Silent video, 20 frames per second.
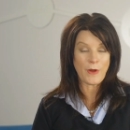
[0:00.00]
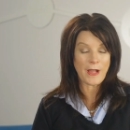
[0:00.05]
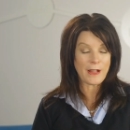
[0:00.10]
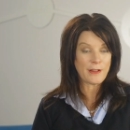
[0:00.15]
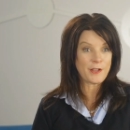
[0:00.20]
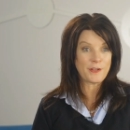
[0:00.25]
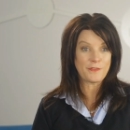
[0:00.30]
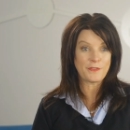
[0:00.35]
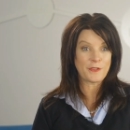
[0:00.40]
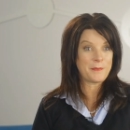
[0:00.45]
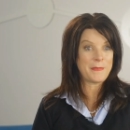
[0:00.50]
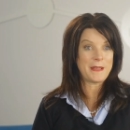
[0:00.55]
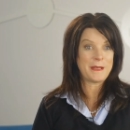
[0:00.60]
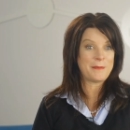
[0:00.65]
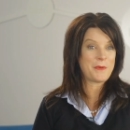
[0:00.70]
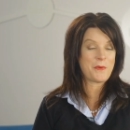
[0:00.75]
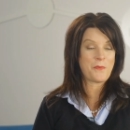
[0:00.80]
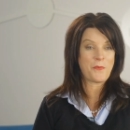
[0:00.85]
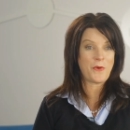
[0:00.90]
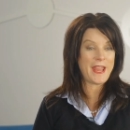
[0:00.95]
well over
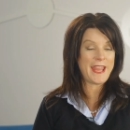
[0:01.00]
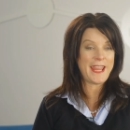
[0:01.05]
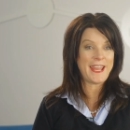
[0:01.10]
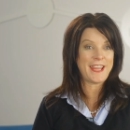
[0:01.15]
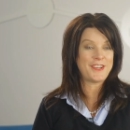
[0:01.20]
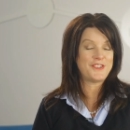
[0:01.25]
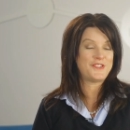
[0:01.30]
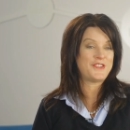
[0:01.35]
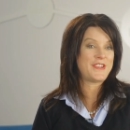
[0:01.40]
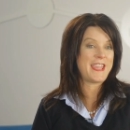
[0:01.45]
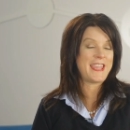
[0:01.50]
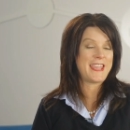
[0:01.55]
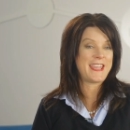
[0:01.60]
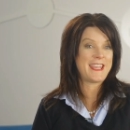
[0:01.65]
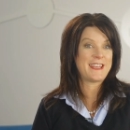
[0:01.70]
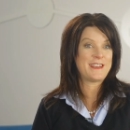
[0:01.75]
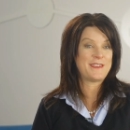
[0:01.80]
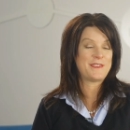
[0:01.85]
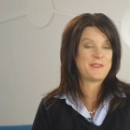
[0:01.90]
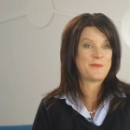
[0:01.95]
minimum wage,
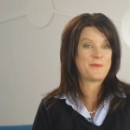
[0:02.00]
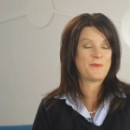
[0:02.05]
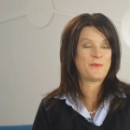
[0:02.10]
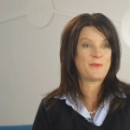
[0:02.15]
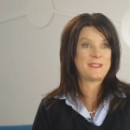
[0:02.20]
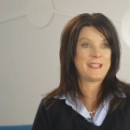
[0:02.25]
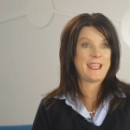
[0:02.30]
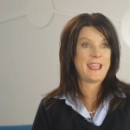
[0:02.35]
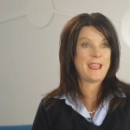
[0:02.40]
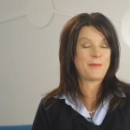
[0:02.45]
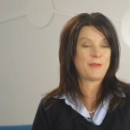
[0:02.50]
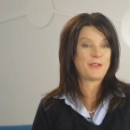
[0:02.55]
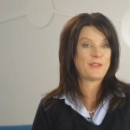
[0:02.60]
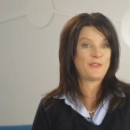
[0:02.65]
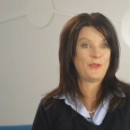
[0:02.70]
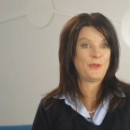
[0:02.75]
and was able